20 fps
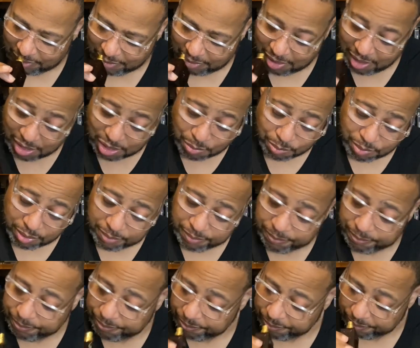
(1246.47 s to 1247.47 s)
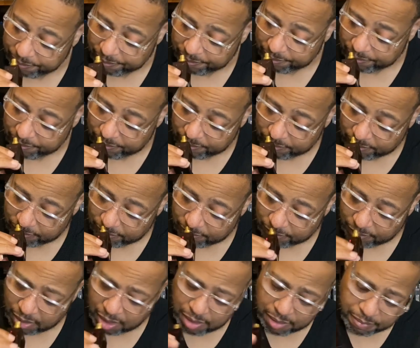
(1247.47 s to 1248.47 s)
this one,
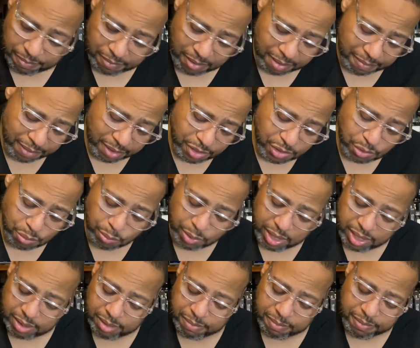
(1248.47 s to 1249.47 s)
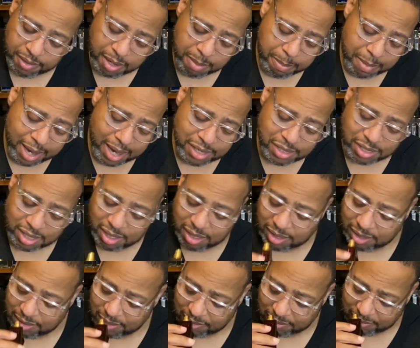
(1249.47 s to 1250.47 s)
very, very sweet, very
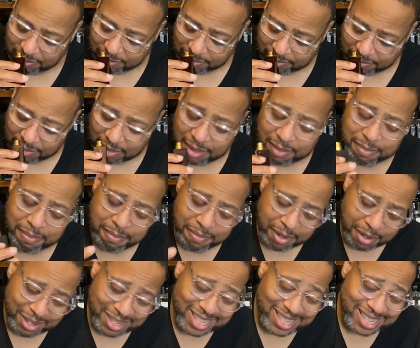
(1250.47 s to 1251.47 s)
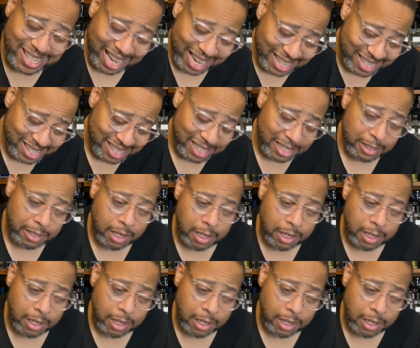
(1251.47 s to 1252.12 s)
masculine, very sexy.